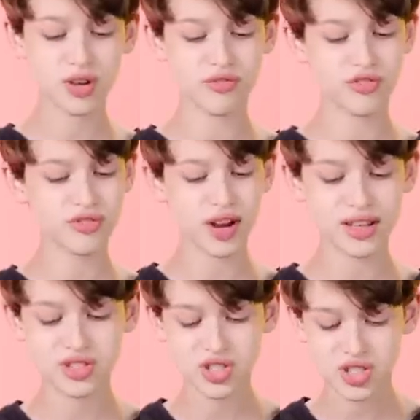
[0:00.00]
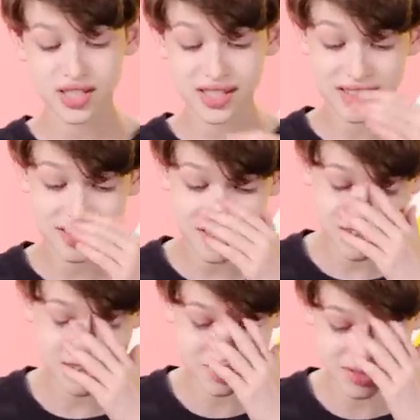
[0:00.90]
on fried chicken?
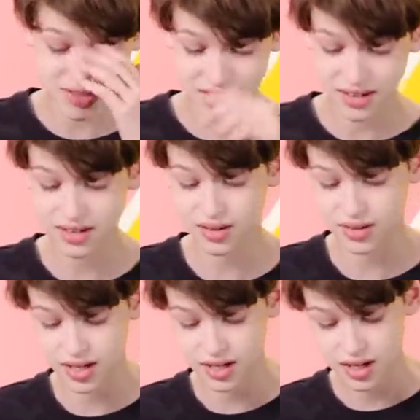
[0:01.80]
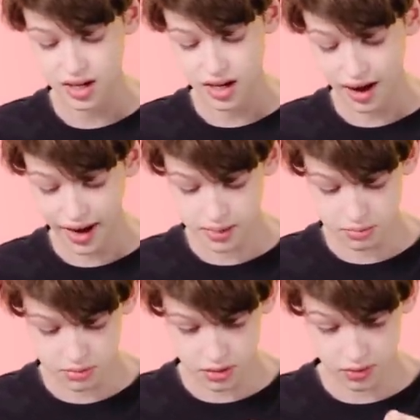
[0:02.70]
Oh, dear. Okay. I am
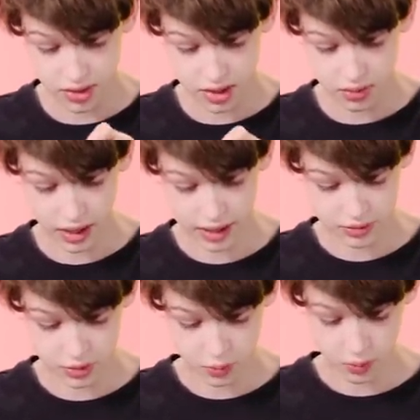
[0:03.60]
moving you out of the